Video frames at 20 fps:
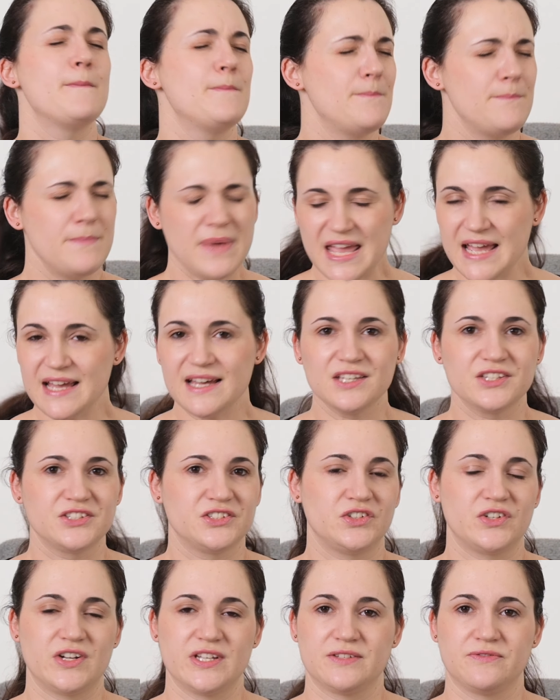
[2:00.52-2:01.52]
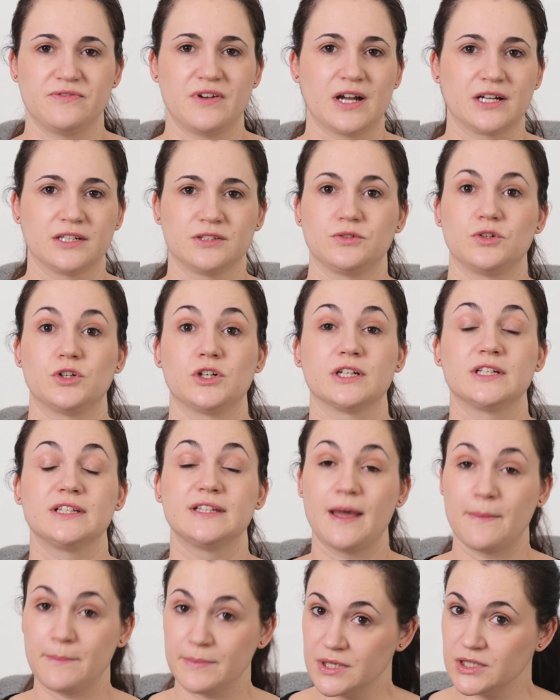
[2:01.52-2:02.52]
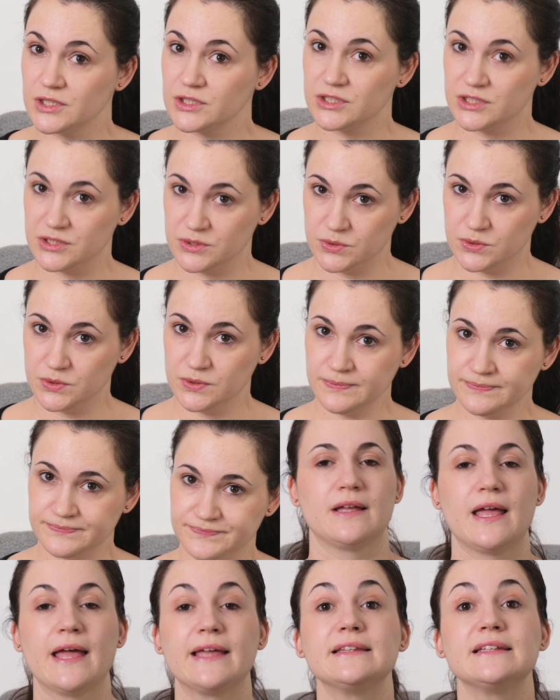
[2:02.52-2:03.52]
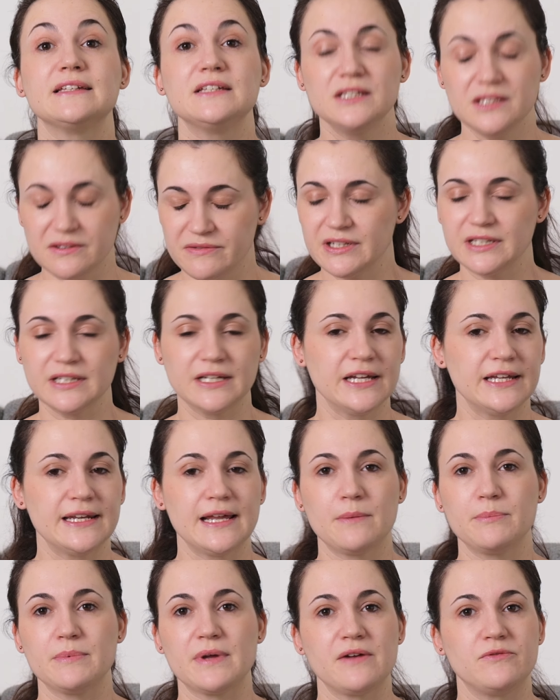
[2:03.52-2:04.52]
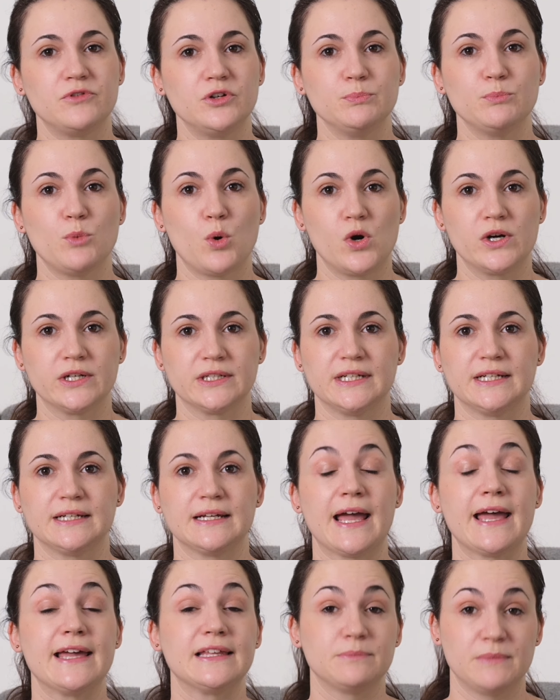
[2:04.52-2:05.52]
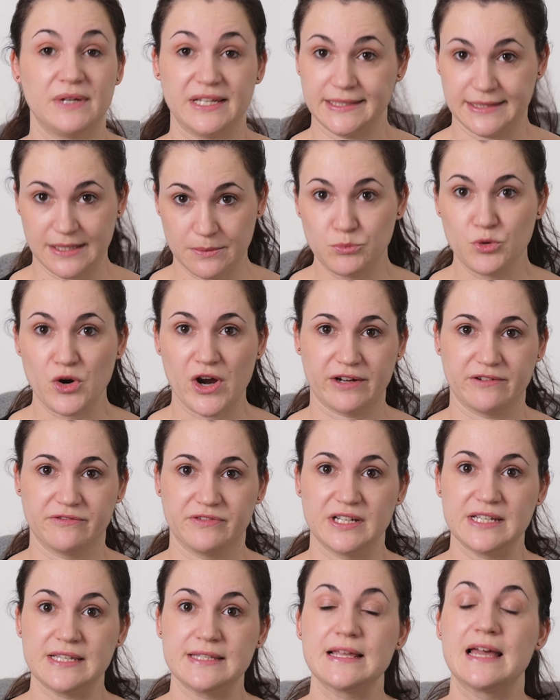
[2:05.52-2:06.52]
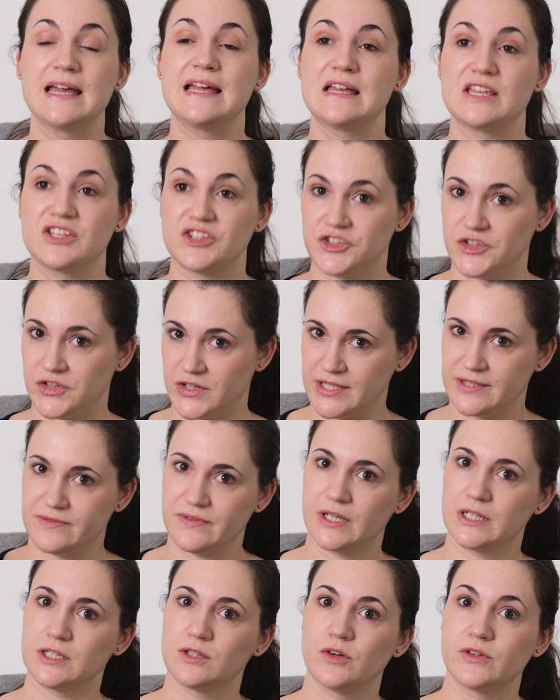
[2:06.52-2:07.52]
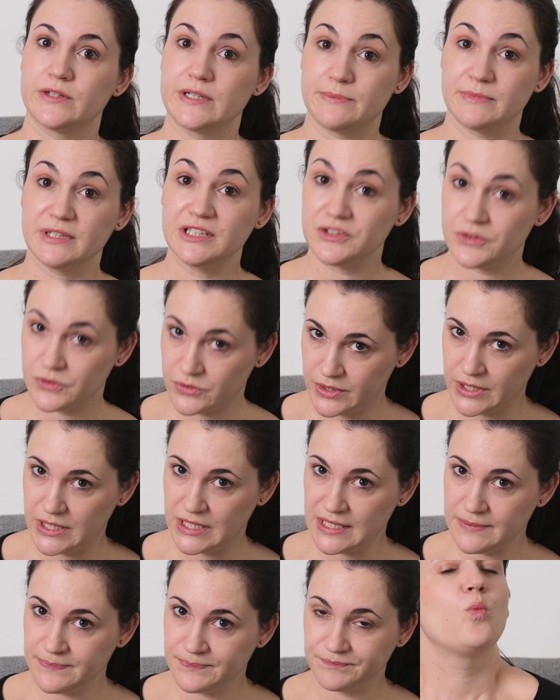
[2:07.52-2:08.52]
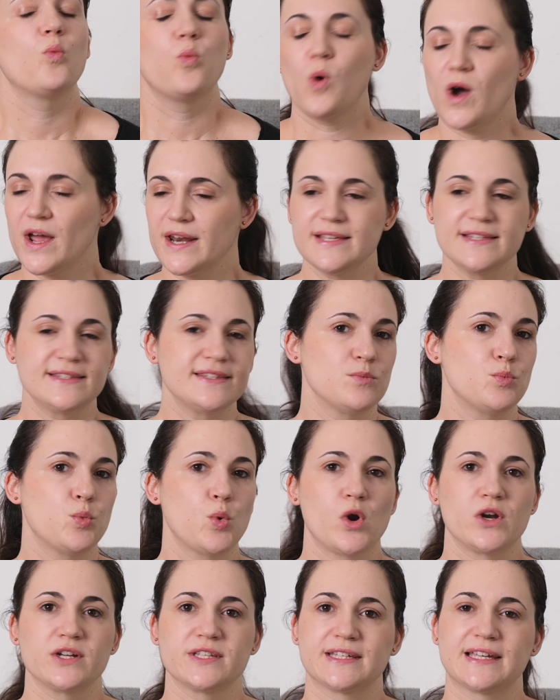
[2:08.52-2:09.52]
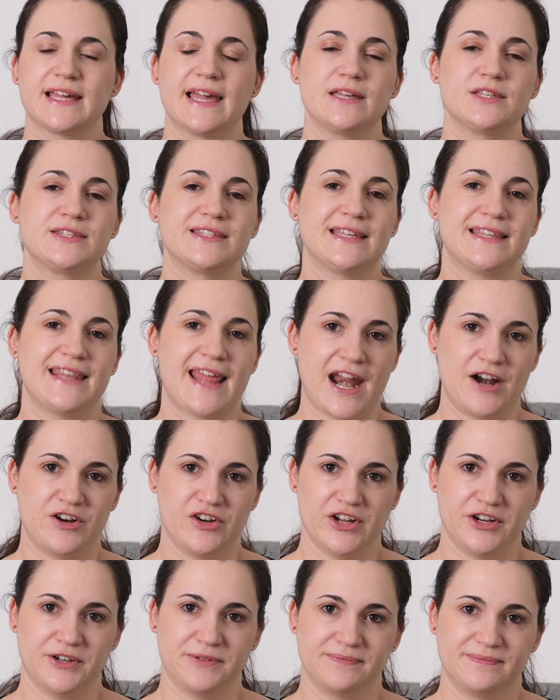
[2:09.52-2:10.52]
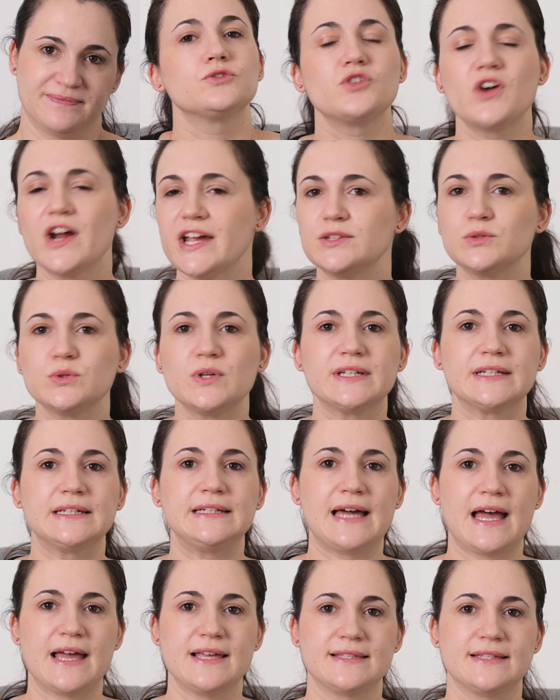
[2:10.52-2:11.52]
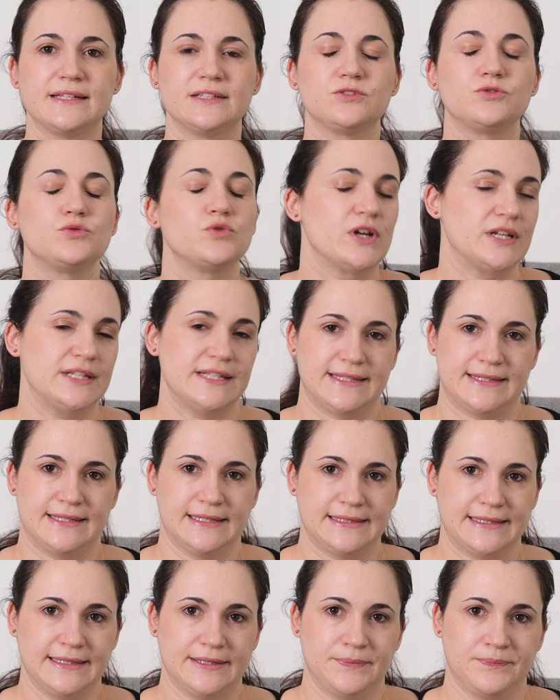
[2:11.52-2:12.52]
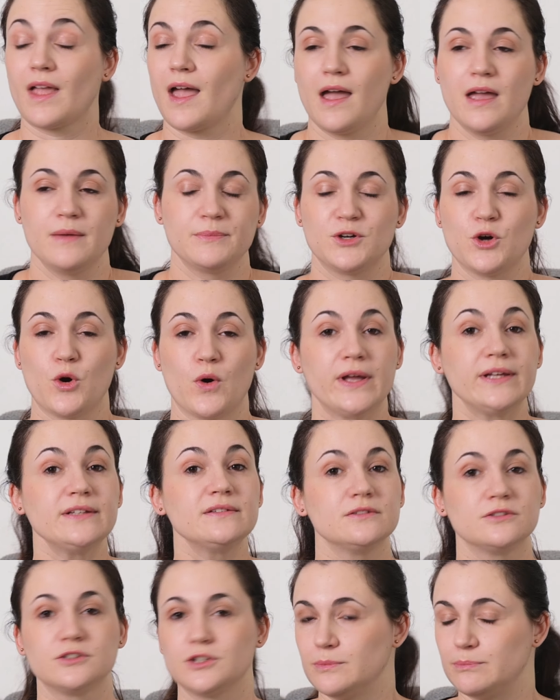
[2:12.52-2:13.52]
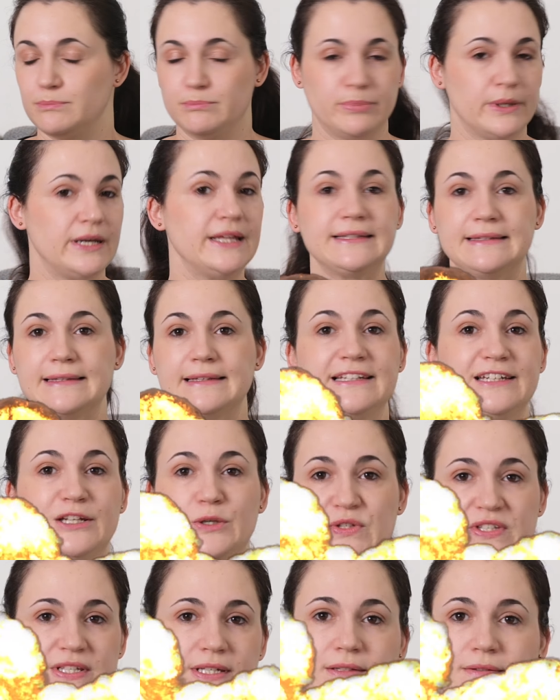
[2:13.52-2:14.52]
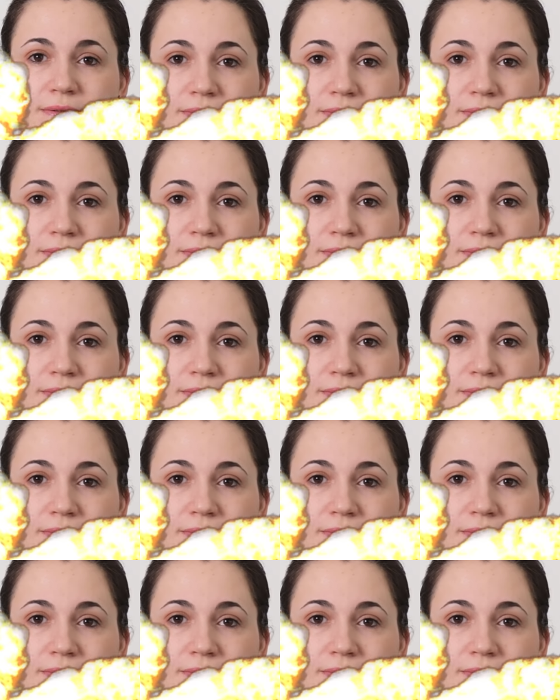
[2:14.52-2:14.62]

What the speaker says: mega stress factor number 2, and even get up every morning and make them breakfast, stress factor number 3, what is the worst case scenario? Try to analyze it realistically. I'm going to completely lose it,